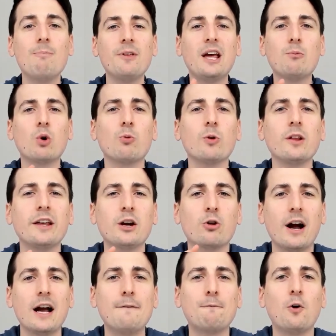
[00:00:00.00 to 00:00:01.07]
and we're really
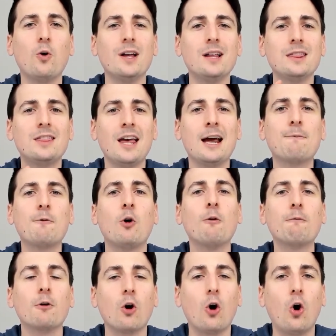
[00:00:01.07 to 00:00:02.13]
grateful and thankful
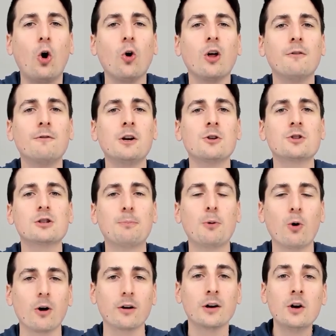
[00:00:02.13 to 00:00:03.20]
for all of your
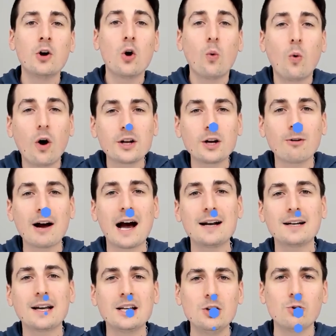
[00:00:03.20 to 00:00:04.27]
support. While you're at
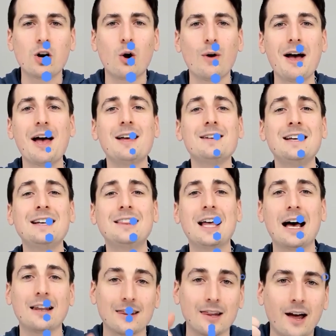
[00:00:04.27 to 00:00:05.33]
it, can you go ahead and hit
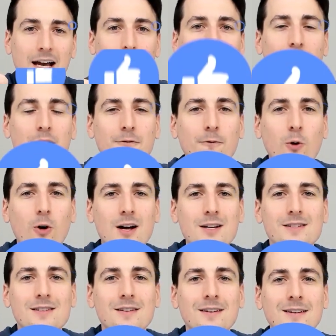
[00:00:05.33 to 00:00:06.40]
that like button for
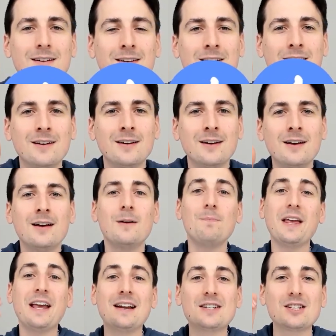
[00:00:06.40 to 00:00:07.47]
us?
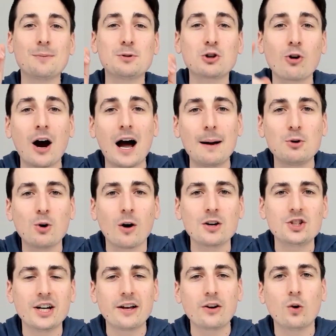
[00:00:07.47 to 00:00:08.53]
And subscribe to our
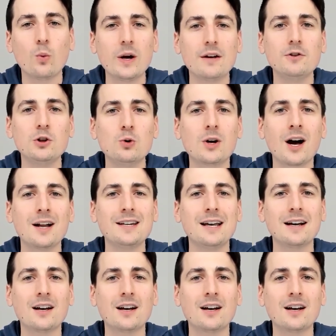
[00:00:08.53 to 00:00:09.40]
channel. We have new content